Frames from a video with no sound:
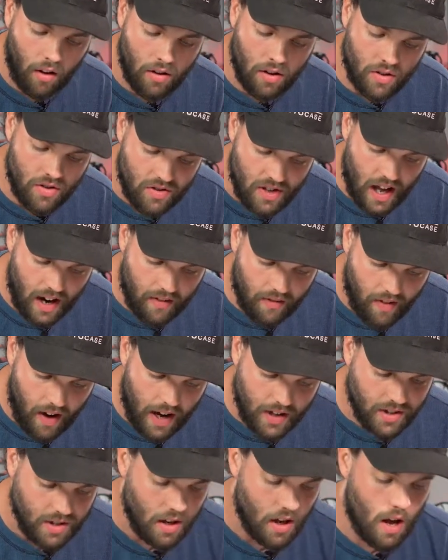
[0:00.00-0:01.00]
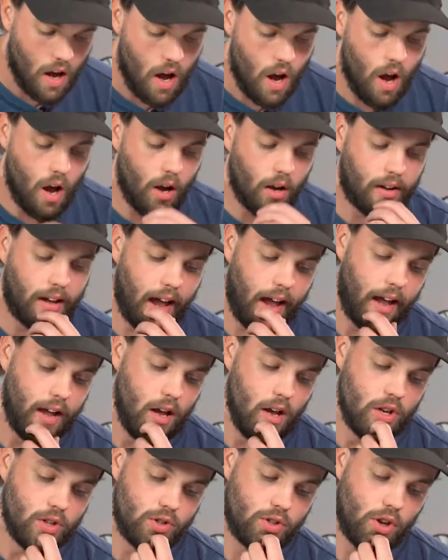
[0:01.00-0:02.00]
and ZFS. Okay,
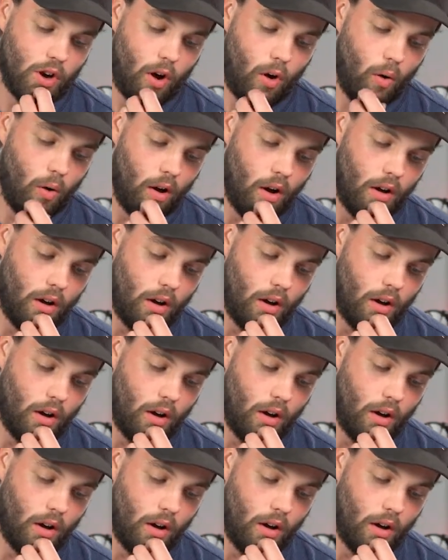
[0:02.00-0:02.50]
so